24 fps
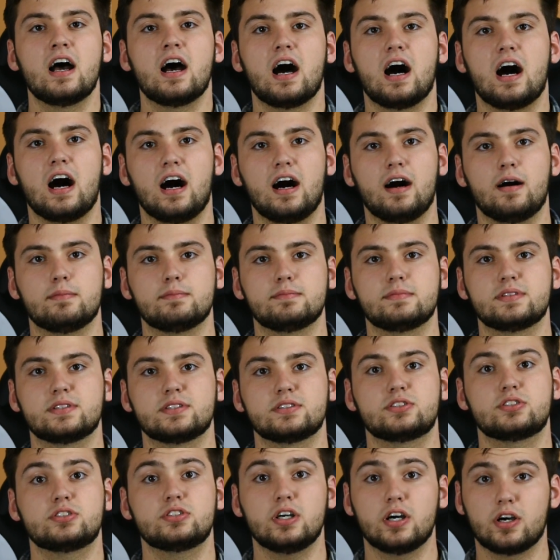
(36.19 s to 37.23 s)

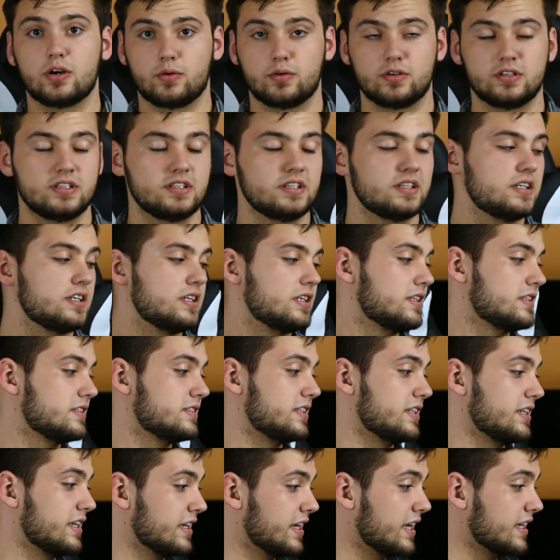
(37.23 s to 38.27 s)
So,
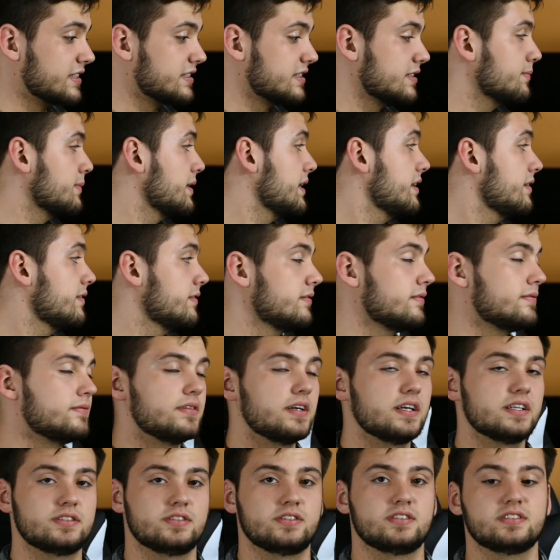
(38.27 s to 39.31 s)
sitting next to me,
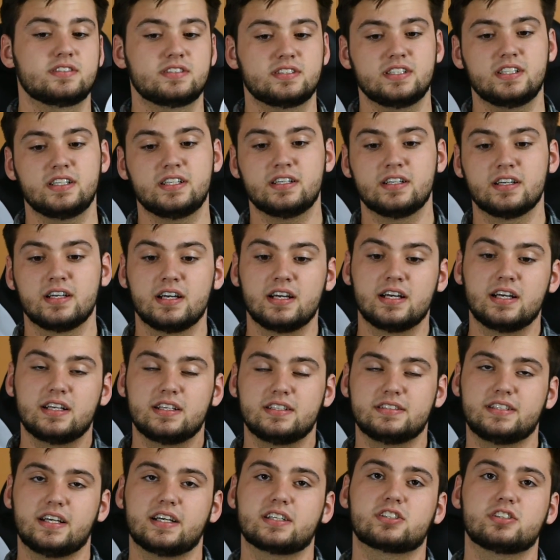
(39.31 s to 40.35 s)
as you can see,
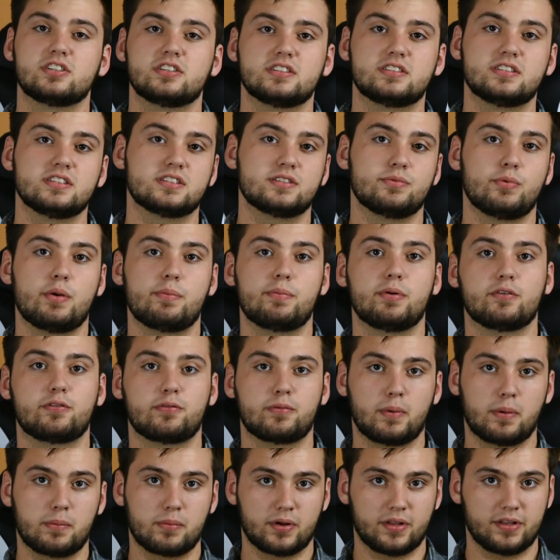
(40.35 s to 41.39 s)
is actually the system I built
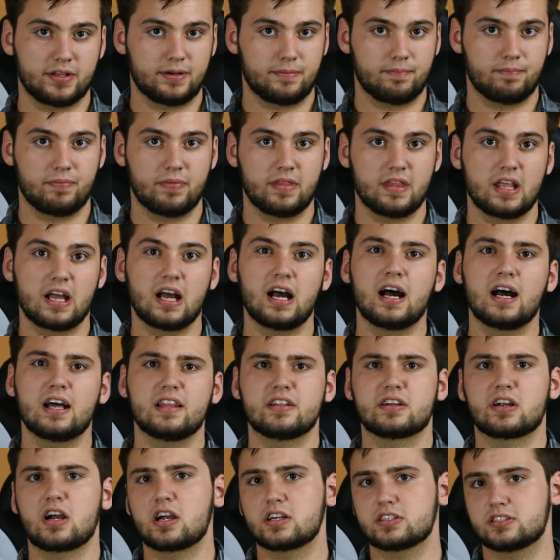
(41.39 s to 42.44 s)
for my brother.
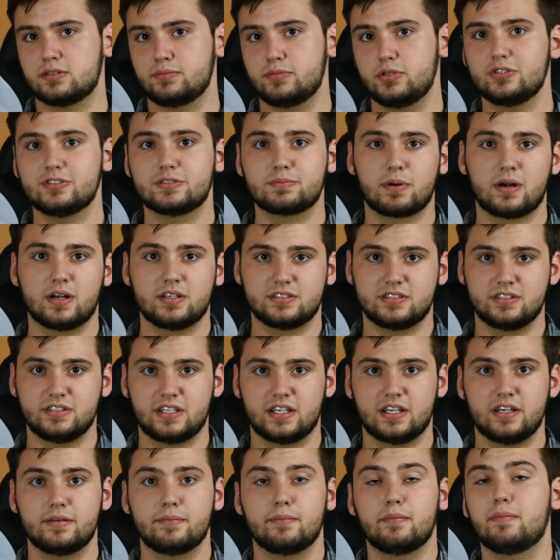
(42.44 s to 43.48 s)
There are some used parts in
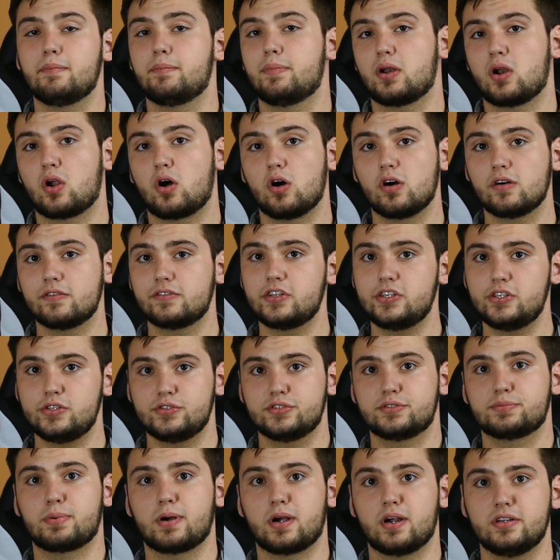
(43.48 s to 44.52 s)
there, but all of the
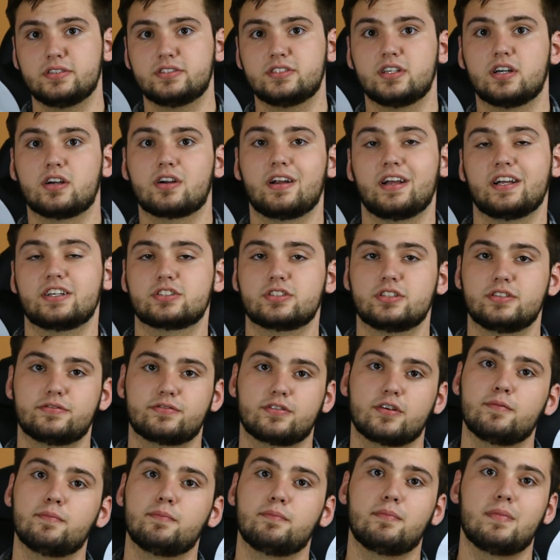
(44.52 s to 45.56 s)
used parts are actually
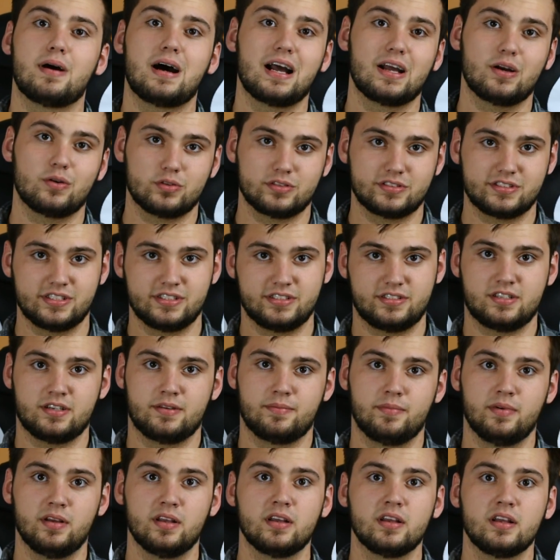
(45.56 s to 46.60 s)
from my old
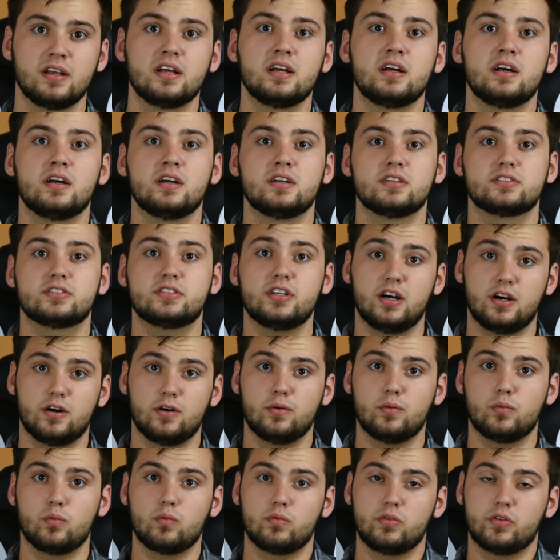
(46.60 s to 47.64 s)
system.
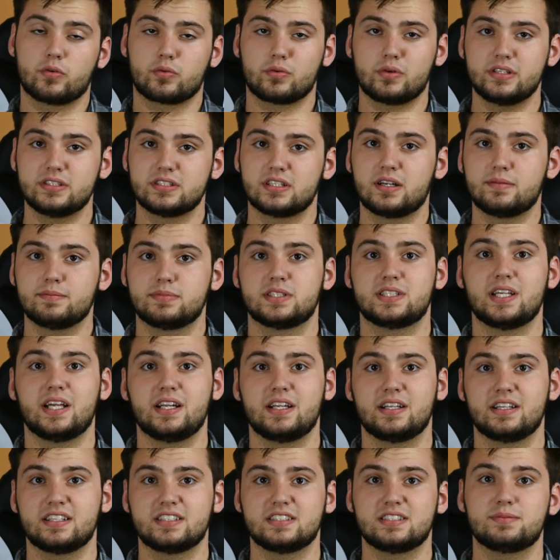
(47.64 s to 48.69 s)
So, the reason I'm
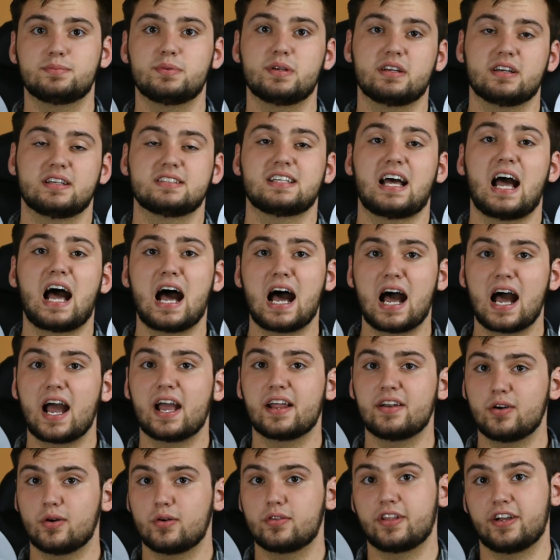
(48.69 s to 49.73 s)
stating this is because
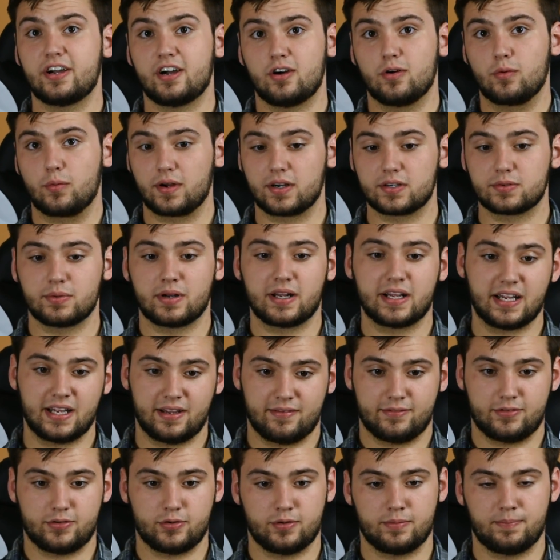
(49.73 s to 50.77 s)
I know they all worked when I
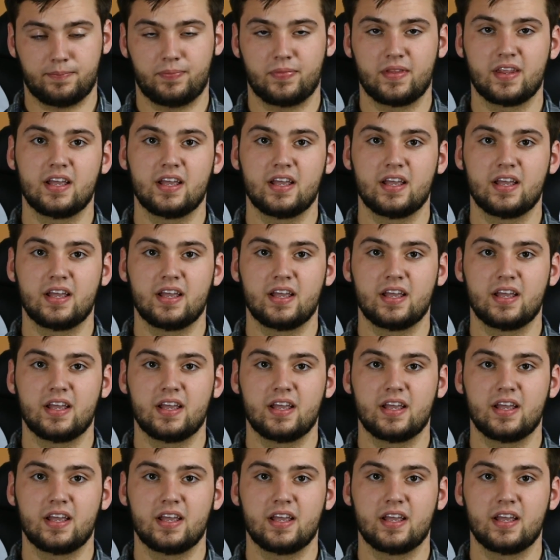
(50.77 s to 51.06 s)
gave them to him.